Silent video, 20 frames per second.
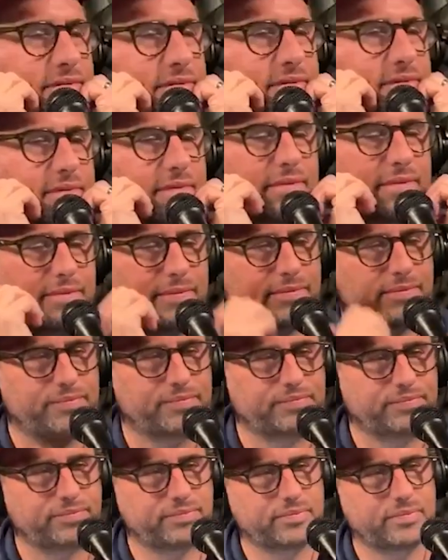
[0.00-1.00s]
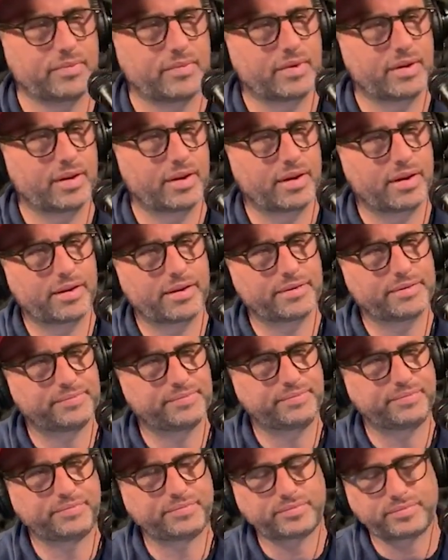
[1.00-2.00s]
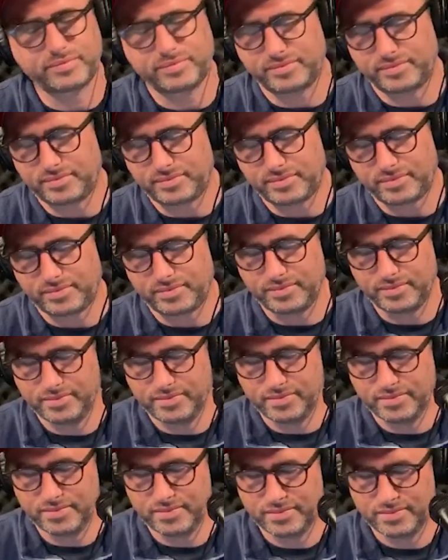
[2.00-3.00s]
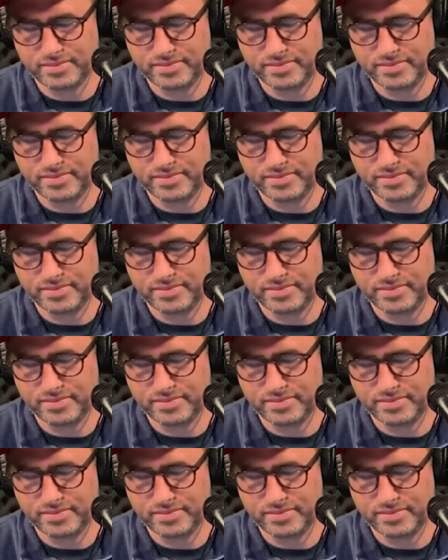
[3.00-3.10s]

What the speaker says: (not speaking)